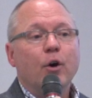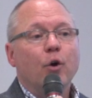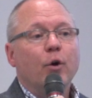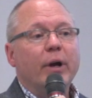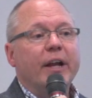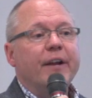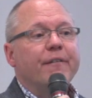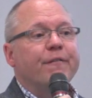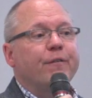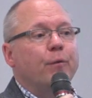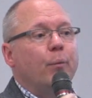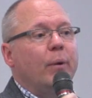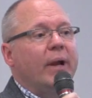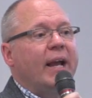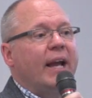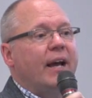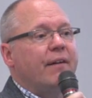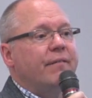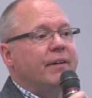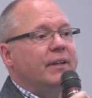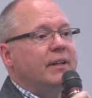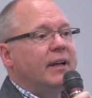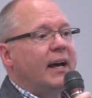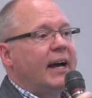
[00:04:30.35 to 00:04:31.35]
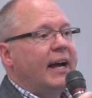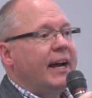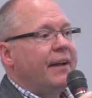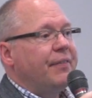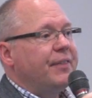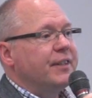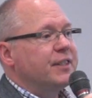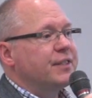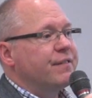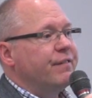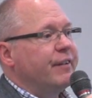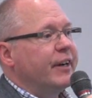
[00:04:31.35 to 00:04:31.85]
If we have a diet
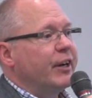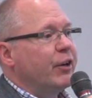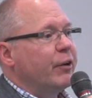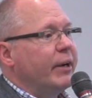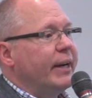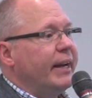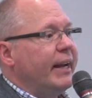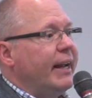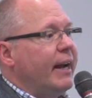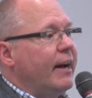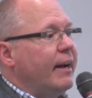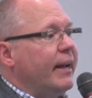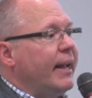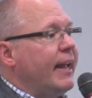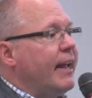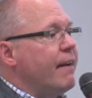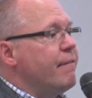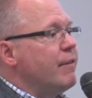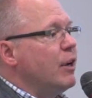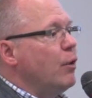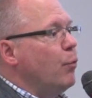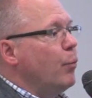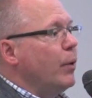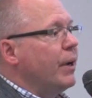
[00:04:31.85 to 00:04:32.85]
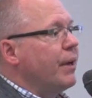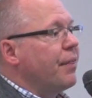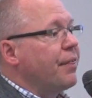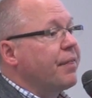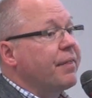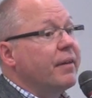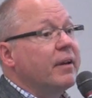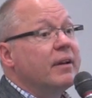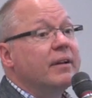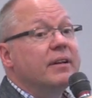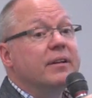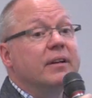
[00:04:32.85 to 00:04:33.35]
that's very heavy
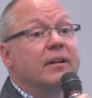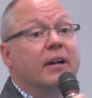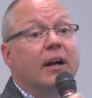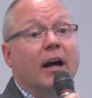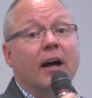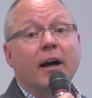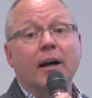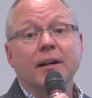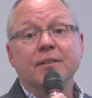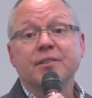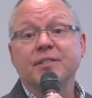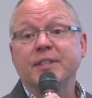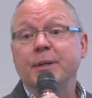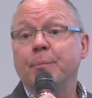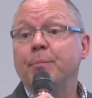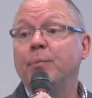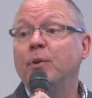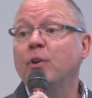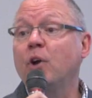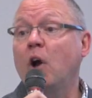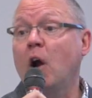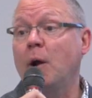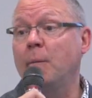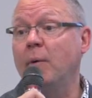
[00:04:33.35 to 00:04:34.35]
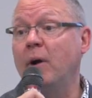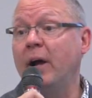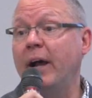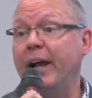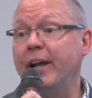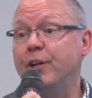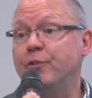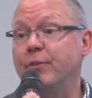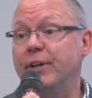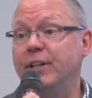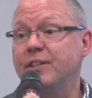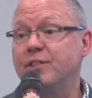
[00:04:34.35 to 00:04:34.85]
with simple
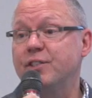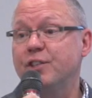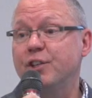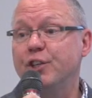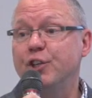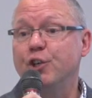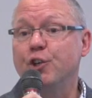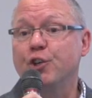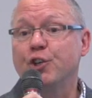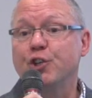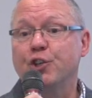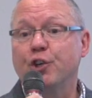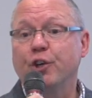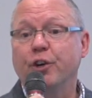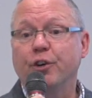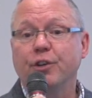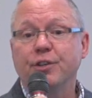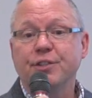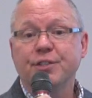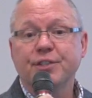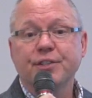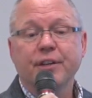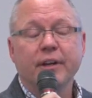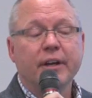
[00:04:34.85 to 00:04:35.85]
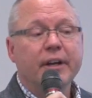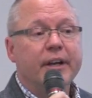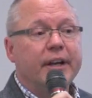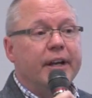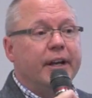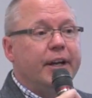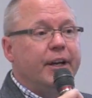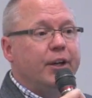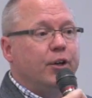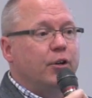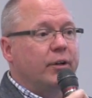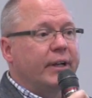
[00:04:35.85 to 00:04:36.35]
carbohydrates, your sugars,
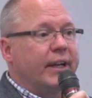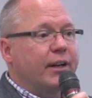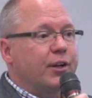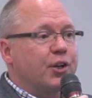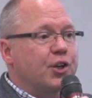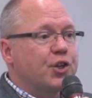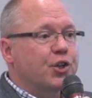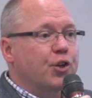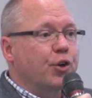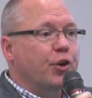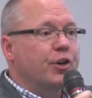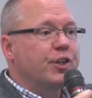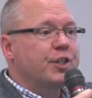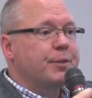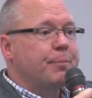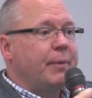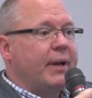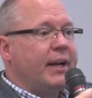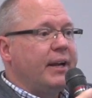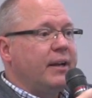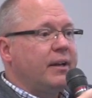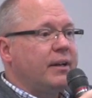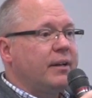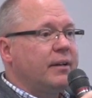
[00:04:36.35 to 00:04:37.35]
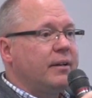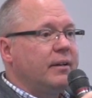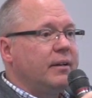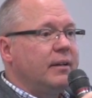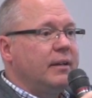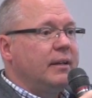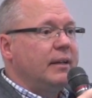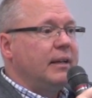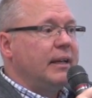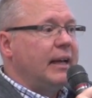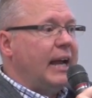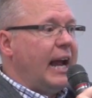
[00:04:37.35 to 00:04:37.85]
you'll get a sugar spike,
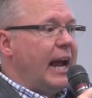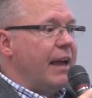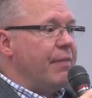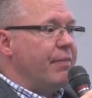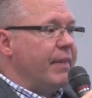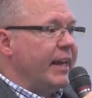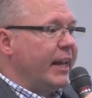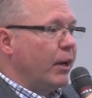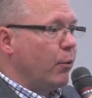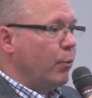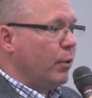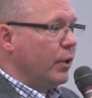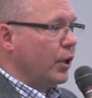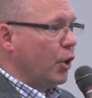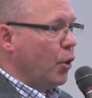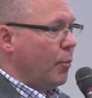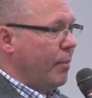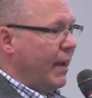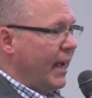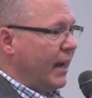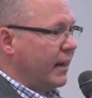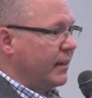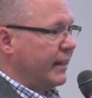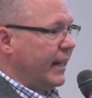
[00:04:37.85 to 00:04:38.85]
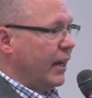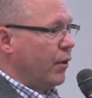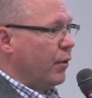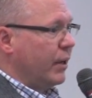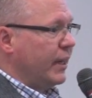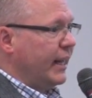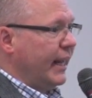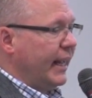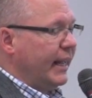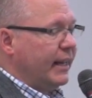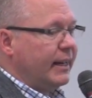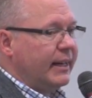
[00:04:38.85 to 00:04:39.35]
and then it will go back down
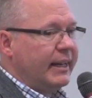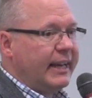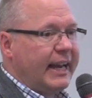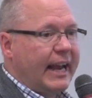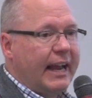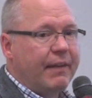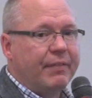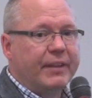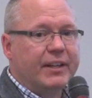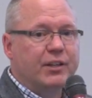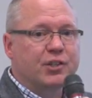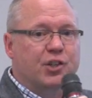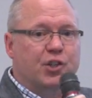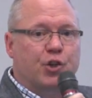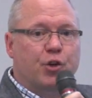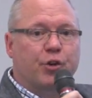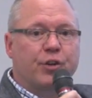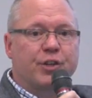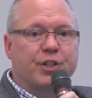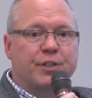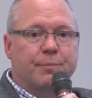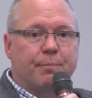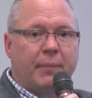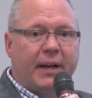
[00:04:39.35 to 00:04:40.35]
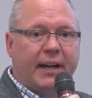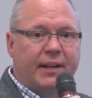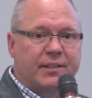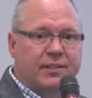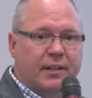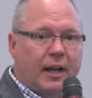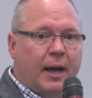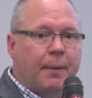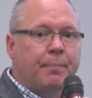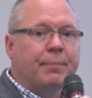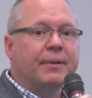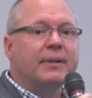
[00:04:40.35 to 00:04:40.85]
again. And these sugar
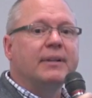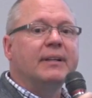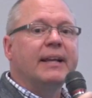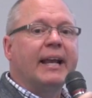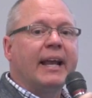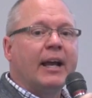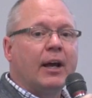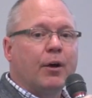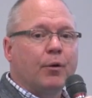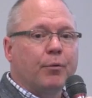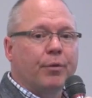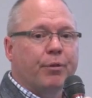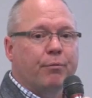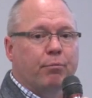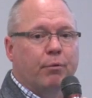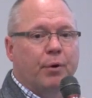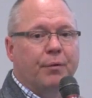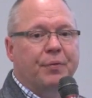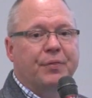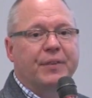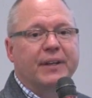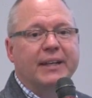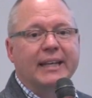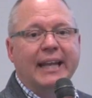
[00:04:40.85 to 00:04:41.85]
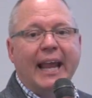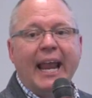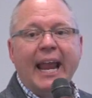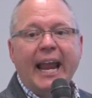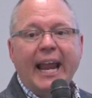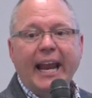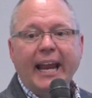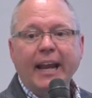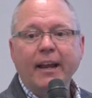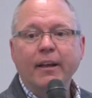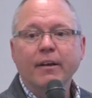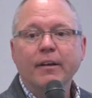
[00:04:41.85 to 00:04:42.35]
spikes up and down throughout the
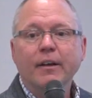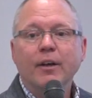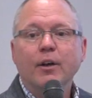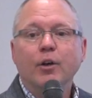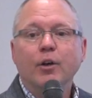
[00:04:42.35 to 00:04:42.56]
day